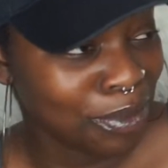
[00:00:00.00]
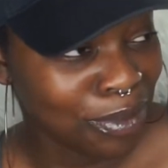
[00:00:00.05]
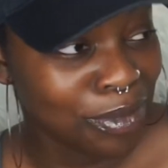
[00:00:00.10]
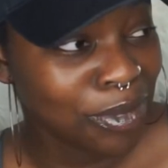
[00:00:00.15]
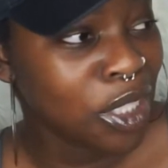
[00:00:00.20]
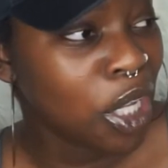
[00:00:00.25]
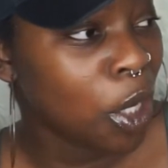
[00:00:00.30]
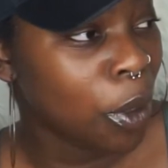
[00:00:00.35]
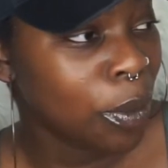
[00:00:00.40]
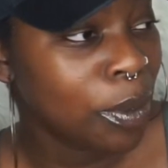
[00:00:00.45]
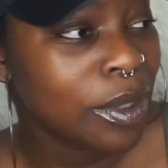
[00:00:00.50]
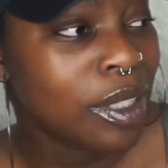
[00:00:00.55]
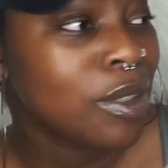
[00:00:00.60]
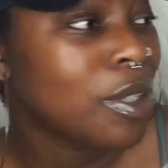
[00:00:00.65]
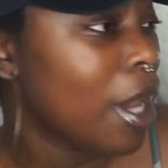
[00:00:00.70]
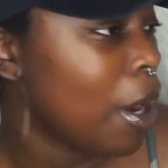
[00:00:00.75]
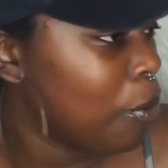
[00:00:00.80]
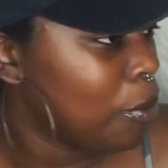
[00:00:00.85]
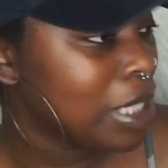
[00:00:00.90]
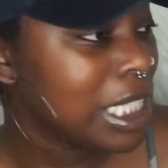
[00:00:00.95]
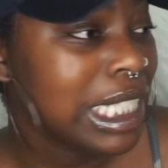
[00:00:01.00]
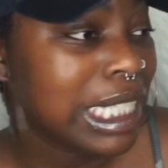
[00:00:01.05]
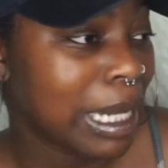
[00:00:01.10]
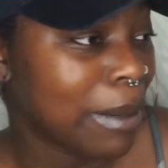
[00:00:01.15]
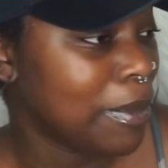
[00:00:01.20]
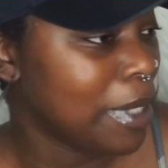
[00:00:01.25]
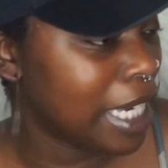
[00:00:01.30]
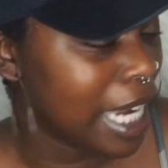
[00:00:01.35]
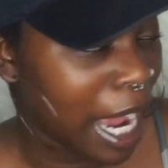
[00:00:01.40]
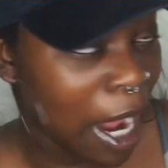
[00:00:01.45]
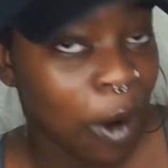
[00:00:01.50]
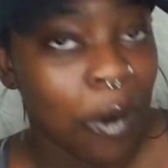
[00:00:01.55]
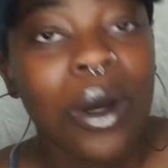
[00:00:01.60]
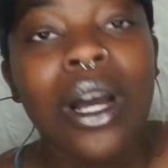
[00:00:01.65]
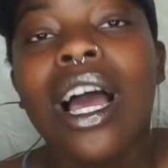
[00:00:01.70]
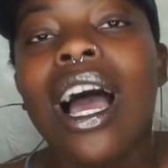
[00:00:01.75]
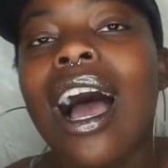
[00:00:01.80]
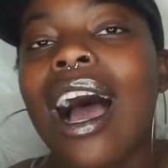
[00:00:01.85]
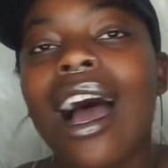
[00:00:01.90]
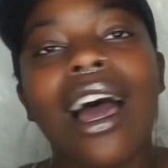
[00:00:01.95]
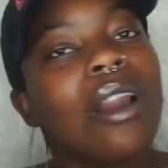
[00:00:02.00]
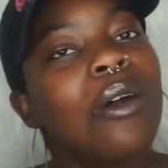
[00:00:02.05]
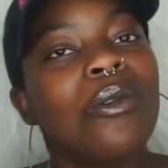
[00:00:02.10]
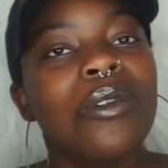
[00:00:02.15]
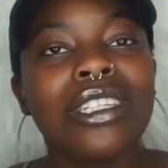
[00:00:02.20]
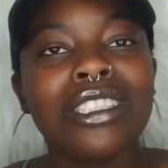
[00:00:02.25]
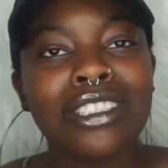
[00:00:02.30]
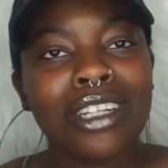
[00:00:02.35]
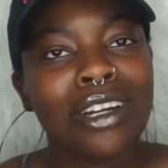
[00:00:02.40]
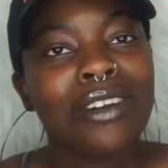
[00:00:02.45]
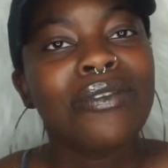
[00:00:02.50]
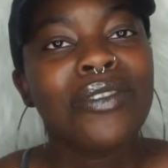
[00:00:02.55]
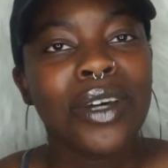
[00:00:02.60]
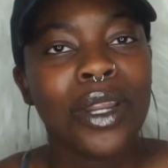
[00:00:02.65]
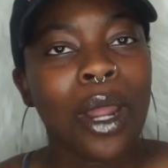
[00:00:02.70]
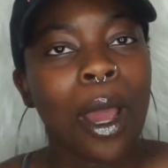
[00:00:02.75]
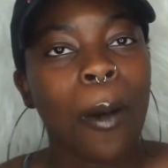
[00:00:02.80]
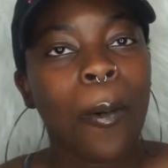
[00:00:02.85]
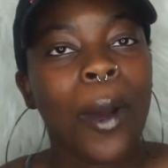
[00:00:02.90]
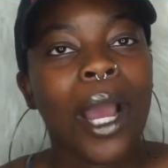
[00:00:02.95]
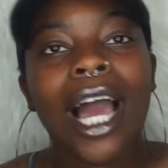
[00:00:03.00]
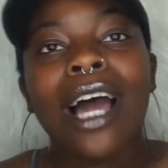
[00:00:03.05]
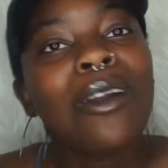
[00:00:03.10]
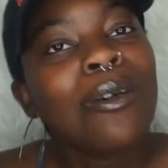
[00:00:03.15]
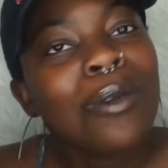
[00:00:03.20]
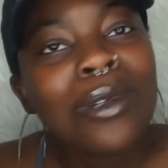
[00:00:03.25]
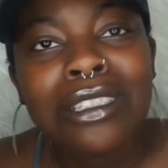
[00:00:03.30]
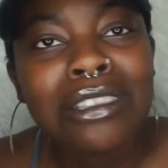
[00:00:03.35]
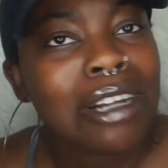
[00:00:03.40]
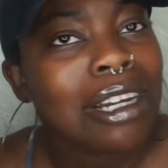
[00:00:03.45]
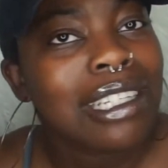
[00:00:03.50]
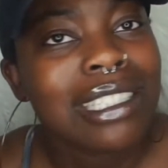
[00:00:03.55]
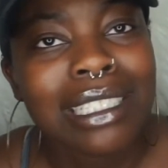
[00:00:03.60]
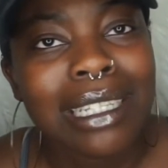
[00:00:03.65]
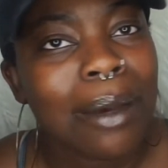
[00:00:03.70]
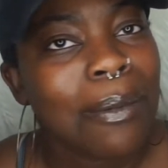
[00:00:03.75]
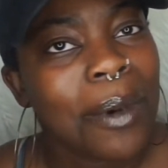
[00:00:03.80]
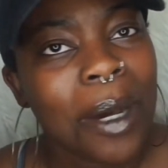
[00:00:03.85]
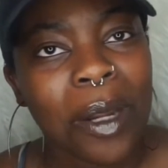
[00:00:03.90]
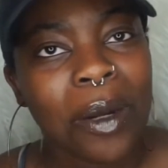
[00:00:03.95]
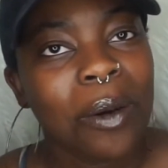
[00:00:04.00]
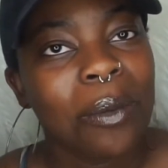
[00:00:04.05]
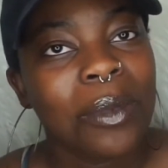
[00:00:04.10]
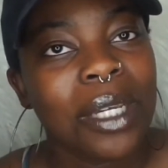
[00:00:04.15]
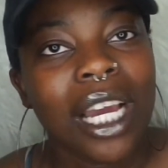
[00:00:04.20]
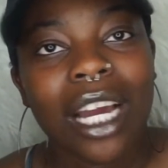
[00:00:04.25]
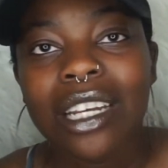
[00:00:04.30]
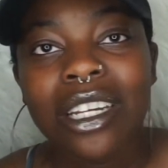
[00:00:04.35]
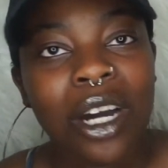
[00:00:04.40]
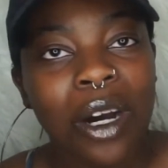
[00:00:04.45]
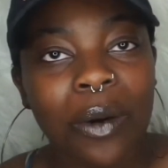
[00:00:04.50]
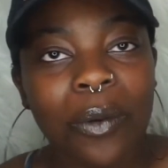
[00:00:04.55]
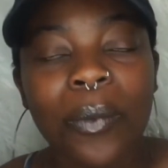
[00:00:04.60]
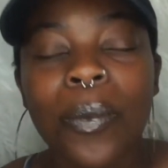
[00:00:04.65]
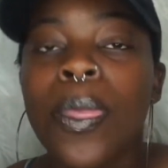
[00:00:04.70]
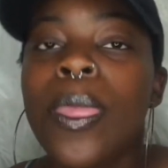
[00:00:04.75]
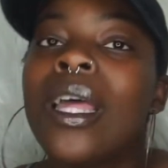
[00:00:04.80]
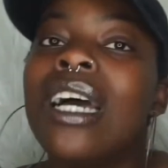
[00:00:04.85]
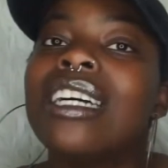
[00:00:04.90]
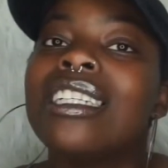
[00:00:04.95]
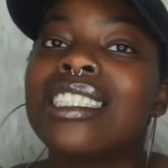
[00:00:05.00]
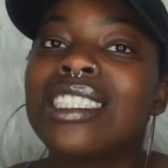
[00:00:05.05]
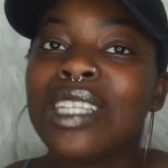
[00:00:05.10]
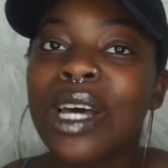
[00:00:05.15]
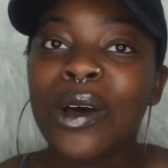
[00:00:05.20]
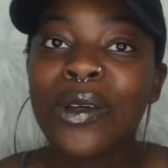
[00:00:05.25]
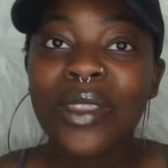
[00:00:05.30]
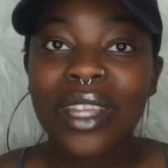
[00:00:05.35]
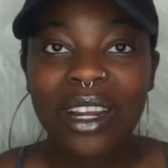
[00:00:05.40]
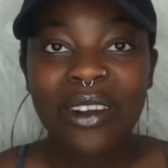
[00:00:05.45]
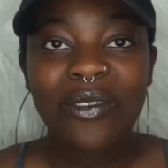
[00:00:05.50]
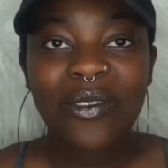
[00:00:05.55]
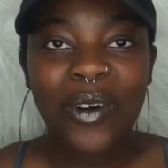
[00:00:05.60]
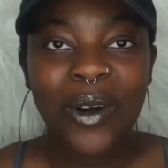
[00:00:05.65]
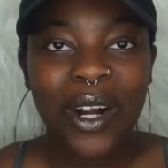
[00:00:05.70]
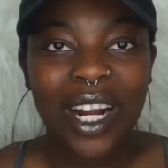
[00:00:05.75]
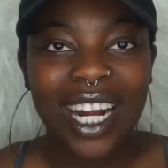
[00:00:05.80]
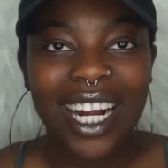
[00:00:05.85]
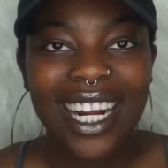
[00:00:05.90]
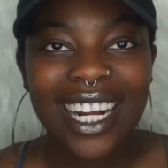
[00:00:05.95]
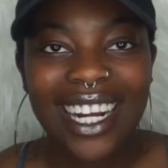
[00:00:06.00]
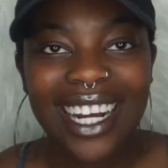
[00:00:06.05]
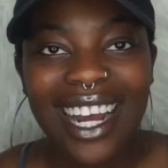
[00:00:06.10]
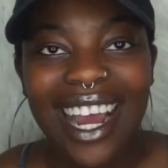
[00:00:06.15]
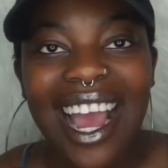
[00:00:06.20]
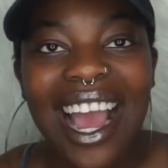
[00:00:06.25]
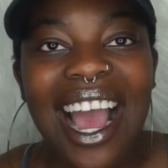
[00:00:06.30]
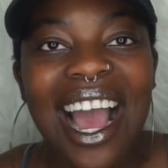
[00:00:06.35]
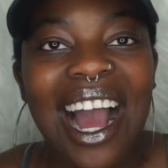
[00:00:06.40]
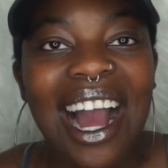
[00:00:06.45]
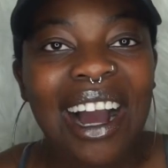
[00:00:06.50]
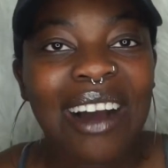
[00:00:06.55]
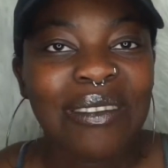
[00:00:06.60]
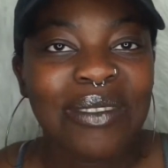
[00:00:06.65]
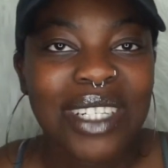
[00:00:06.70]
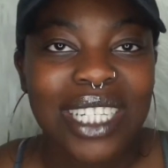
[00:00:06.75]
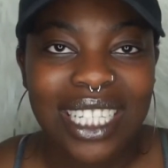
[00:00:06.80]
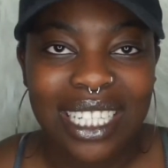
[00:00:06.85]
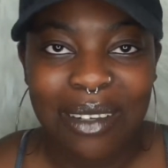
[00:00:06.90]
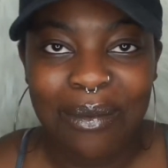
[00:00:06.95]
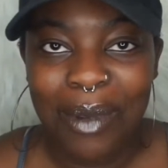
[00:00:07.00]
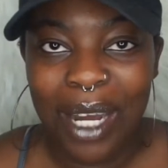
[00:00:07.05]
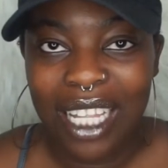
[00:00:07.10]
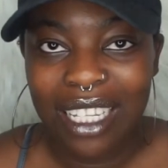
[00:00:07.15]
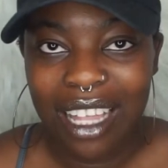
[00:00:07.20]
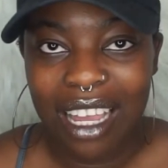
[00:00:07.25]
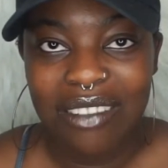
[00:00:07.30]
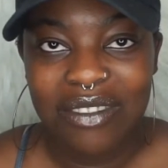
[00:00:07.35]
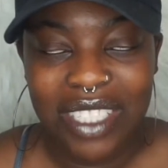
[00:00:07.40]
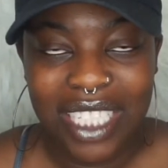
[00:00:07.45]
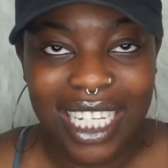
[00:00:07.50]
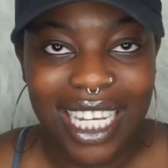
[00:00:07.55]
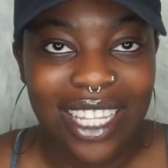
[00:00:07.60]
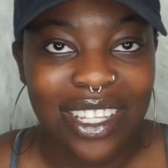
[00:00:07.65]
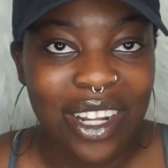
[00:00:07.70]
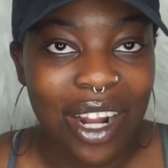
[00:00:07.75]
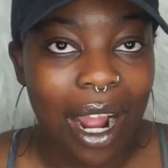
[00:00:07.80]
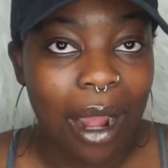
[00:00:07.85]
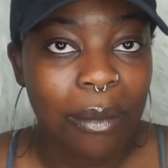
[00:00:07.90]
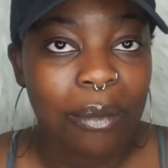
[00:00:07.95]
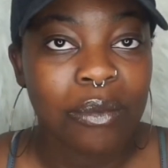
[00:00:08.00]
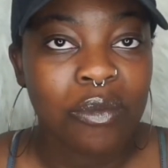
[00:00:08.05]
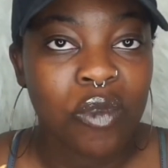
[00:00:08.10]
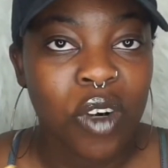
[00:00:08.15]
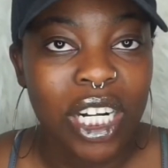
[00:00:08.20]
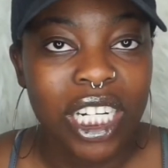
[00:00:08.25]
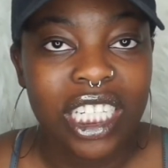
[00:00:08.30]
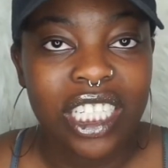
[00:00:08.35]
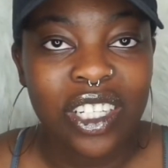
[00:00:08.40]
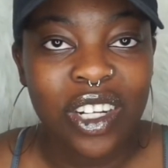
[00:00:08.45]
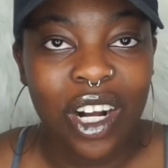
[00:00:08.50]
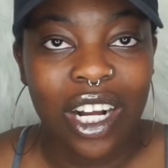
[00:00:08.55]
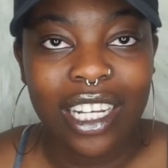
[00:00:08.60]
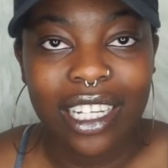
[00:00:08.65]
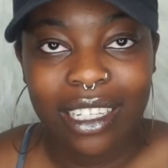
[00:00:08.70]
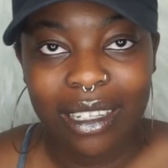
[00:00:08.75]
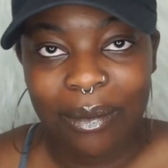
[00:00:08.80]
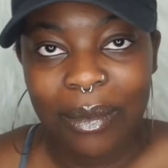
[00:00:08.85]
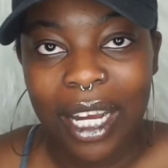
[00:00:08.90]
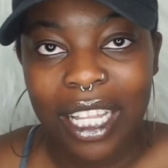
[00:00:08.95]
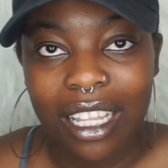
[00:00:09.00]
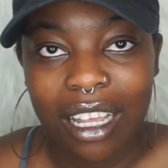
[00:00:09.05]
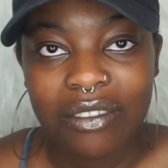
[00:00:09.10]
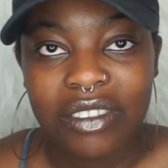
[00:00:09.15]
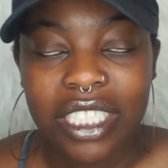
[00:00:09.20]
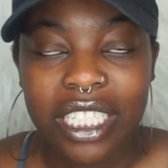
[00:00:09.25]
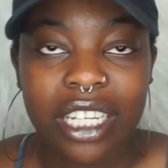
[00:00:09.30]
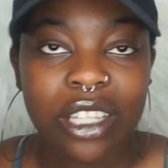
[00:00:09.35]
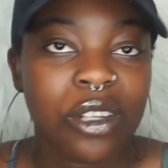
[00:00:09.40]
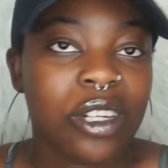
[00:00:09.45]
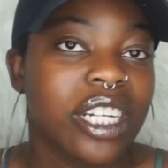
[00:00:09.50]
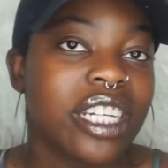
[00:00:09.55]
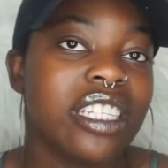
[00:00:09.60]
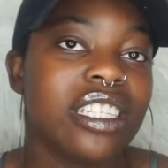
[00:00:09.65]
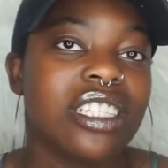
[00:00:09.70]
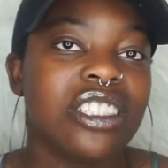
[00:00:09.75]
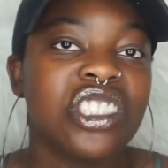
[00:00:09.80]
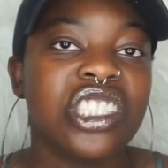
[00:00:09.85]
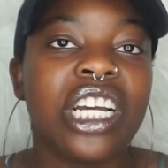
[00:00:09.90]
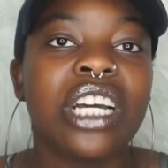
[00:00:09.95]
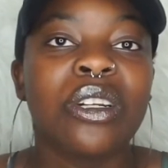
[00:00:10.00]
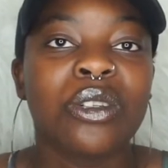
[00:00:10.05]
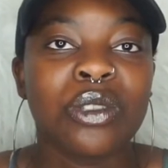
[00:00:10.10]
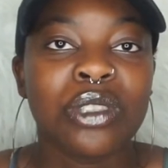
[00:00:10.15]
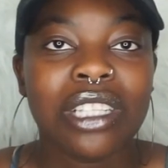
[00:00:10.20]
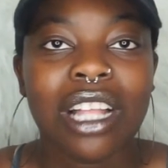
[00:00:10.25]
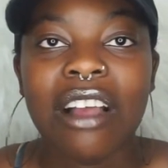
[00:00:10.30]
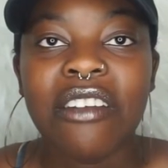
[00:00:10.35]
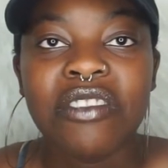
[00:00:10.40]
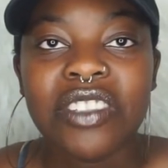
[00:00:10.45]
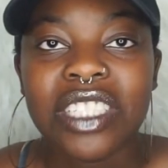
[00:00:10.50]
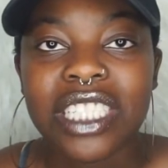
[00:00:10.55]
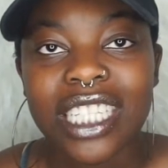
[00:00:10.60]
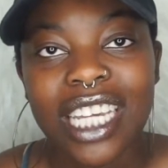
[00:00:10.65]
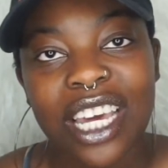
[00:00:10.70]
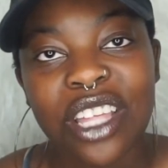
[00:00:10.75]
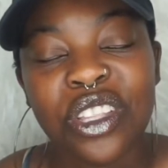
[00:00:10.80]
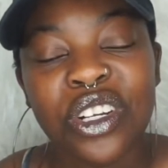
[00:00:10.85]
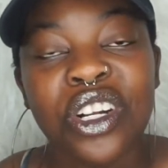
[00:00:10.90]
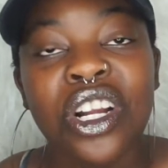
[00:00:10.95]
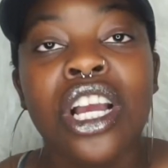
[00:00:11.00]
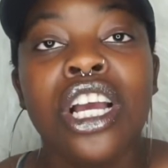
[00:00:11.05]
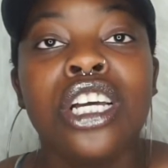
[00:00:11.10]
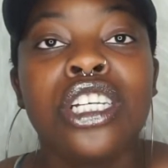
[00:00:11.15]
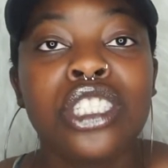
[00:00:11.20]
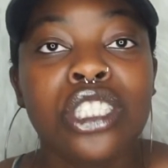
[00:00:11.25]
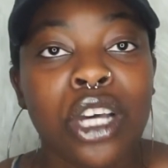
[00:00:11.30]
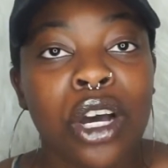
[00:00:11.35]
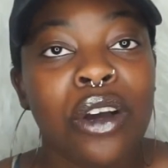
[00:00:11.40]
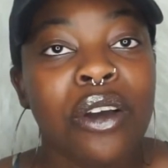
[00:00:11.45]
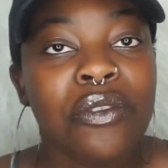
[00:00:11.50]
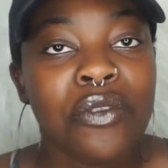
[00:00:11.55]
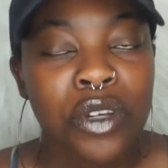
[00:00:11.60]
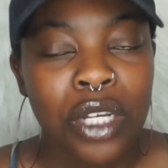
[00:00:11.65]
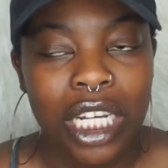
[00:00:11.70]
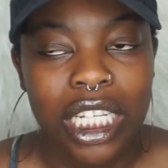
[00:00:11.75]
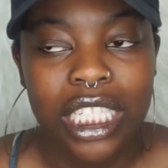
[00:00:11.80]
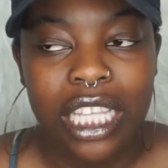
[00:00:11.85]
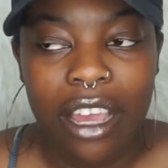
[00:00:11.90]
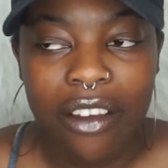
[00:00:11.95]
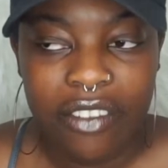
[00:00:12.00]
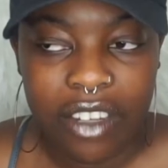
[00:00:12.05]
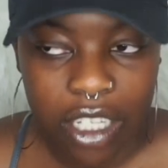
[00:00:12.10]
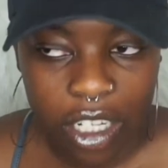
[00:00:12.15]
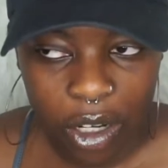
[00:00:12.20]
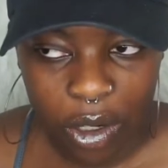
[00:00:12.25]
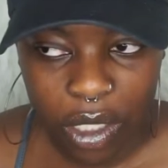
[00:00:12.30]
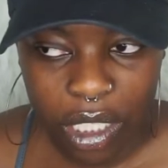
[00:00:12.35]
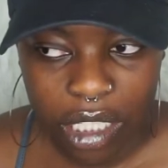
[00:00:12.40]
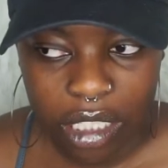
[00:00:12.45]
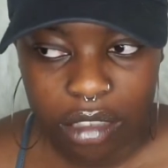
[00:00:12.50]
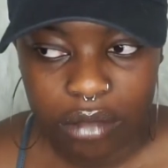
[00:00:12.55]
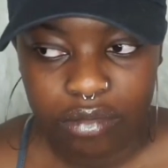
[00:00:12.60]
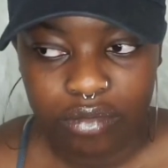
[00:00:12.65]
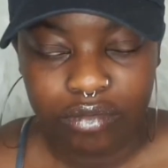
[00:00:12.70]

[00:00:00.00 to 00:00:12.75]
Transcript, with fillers: No, we stepping out. I don't want y'all to feel that way. I don't want y'all to step out on me. I don't. So therefore, I'm gonna get my life together. I'm working on getting my life together, getting this channel's life together. So if you guys haven't noticed